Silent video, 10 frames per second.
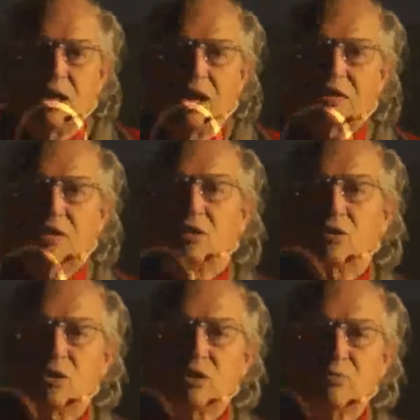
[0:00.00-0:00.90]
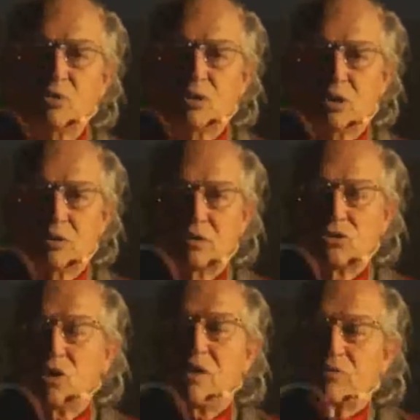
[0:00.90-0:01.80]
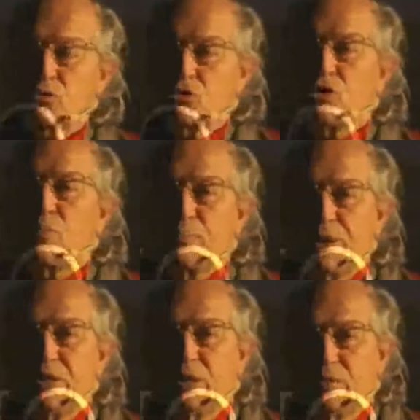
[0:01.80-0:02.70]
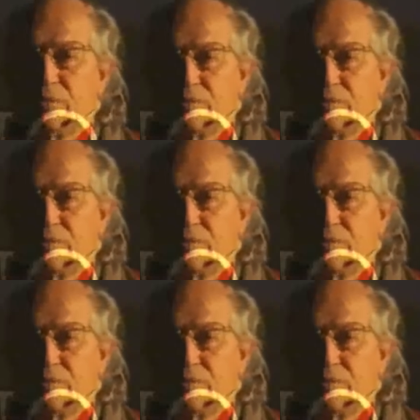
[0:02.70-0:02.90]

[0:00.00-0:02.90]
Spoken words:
at 10 o'clock in the morning. So you have to stop painting.